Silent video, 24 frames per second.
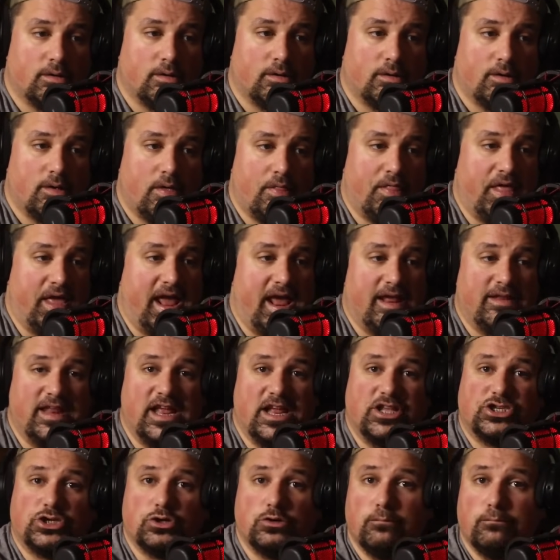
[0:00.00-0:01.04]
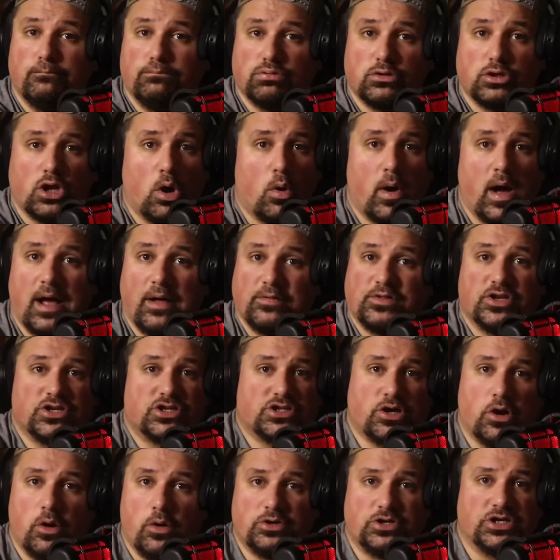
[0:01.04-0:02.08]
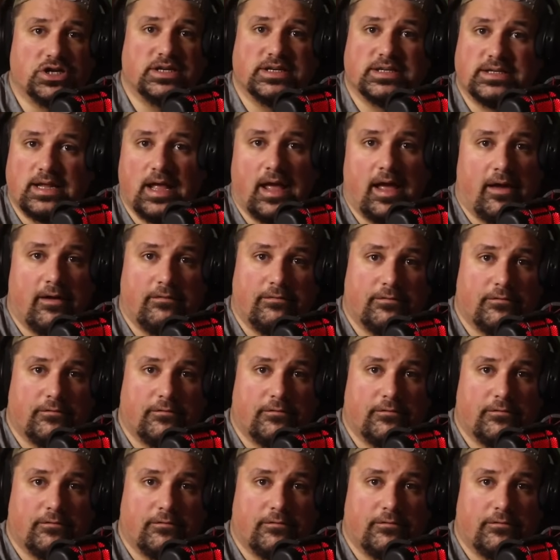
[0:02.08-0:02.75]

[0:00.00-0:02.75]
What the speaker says: they need to blow out this coaching staff.